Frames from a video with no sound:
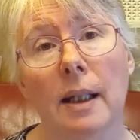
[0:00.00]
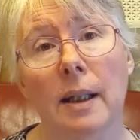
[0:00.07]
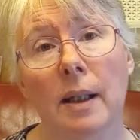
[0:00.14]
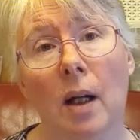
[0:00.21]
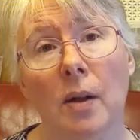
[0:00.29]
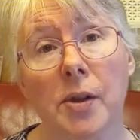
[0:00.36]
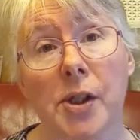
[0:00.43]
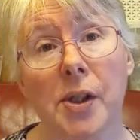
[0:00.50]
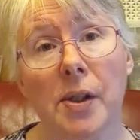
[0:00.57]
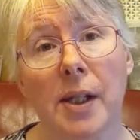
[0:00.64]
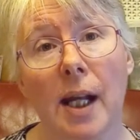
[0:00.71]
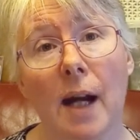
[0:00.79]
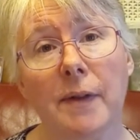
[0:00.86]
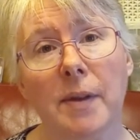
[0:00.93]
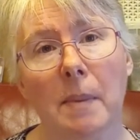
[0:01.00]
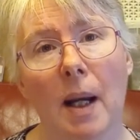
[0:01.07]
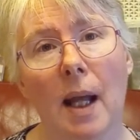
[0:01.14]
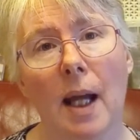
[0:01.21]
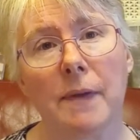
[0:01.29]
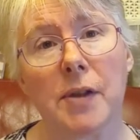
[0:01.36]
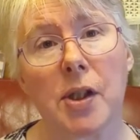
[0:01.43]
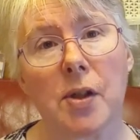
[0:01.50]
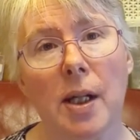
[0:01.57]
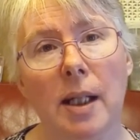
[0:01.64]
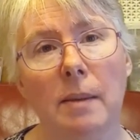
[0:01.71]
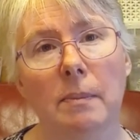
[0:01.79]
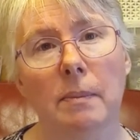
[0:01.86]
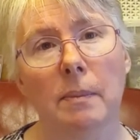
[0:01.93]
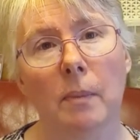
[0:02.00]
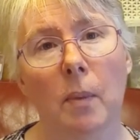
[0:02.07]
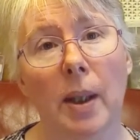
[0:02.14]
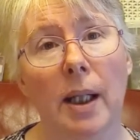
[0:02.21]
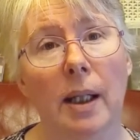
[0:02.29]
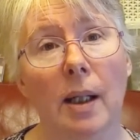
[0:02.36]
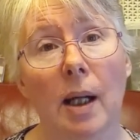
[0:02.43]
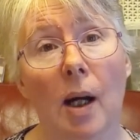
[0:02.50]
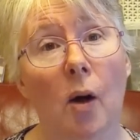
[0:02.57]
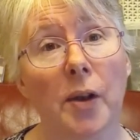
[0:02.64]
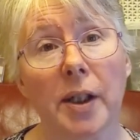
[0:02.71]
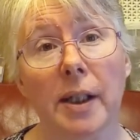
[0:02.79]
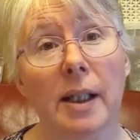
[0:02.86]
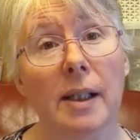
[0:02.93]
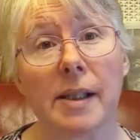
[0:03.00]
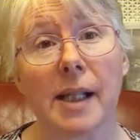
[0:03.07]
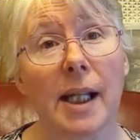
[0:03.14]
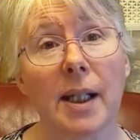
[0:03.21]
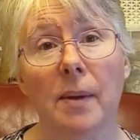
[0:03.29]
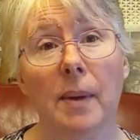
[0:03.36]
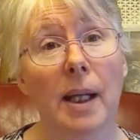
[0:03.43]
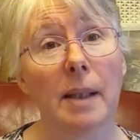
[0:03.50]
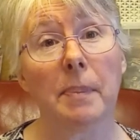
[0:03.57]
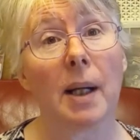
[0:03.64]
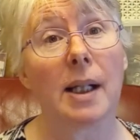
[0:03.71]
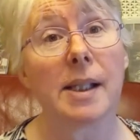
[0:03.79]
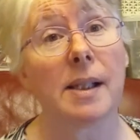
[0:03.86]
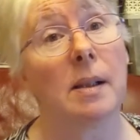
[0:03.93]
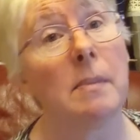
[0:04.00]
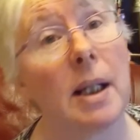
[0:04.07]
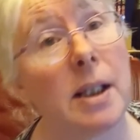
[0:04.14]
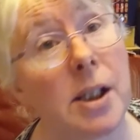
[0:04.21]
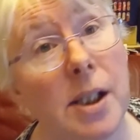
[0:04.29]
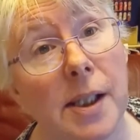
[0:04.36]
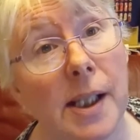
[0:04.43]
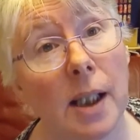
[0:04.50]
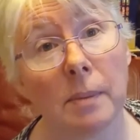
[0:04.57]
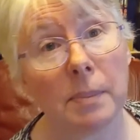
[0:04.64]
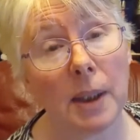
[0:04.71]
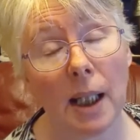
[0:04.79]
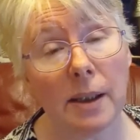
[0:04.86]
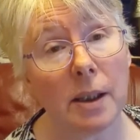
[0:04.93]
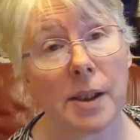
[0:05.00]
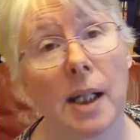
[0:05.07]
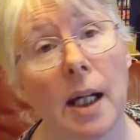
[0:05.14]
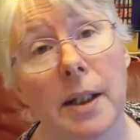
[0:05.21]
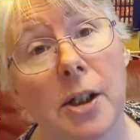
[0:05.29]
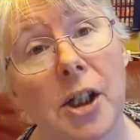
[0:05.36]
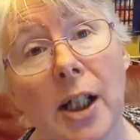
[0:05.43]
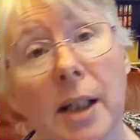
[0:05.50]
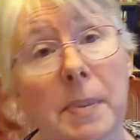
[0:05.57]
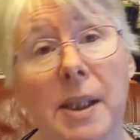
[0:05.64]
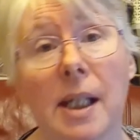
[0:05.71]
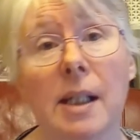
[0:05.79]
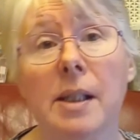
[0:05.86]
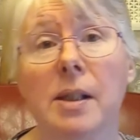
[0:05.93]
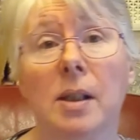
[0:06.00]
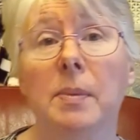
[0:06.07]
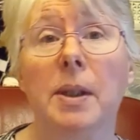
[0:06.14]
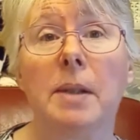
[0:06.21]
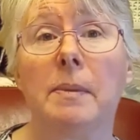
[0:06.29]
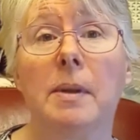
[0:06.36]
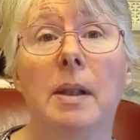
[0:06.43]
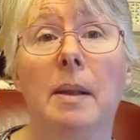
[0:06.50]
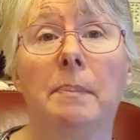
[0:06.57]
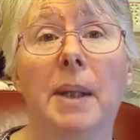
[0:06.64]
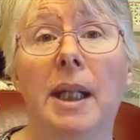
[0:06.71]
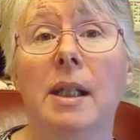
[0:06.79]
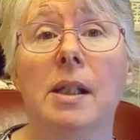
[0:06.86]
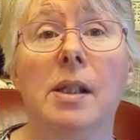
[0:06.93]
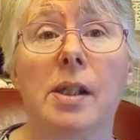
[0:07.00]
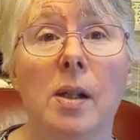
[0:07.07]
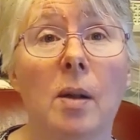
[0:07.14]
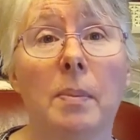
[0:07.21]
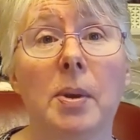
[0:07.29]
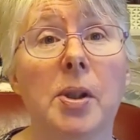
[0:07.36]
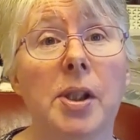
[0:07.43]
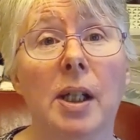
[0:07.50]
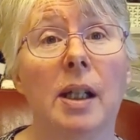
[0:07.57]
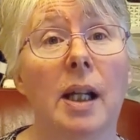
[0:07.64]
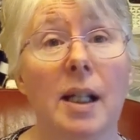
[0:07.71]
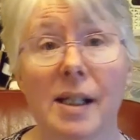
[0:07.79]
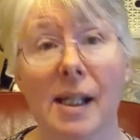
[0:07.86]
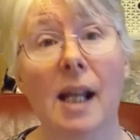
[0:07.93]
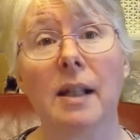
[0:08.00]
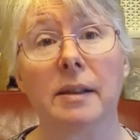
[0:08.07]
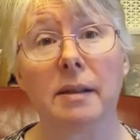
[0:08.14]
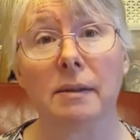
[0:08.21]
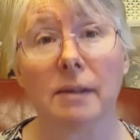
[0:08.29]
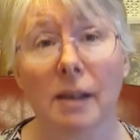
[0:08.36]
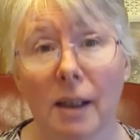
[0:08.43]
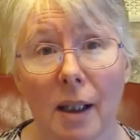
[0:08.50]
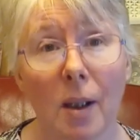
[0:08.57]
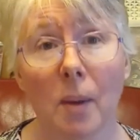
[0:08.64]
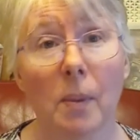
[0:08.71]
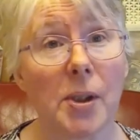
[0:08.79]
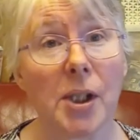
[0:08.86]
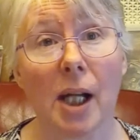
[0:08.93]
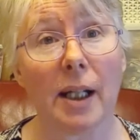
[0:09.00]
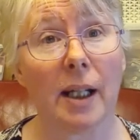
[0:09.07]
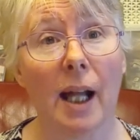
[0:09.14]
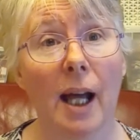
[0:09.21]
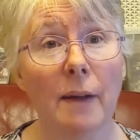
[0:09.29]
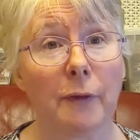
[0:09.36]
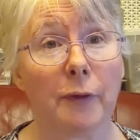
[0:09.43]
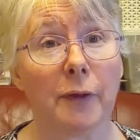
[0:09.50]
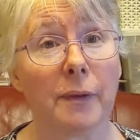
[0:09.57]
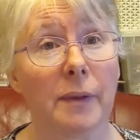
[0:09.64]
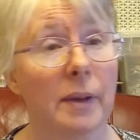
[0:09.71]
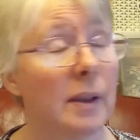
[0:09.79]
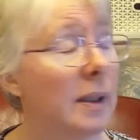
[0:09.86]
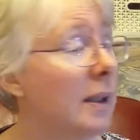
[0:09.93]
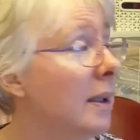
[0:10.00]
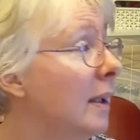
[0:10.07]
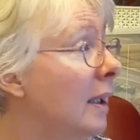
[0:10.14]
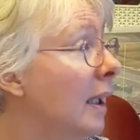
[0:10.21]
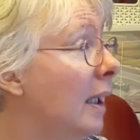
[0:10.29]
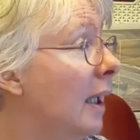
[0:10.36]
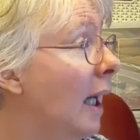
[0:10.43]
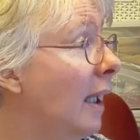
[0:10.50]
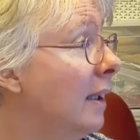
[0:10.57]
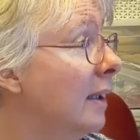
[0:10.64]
On Sunday after my live stream, we ordered in a takeaway, but I still managed to stay on plan because I had a jacket potato with beans, no butter, and a salad, which I can have. Huh?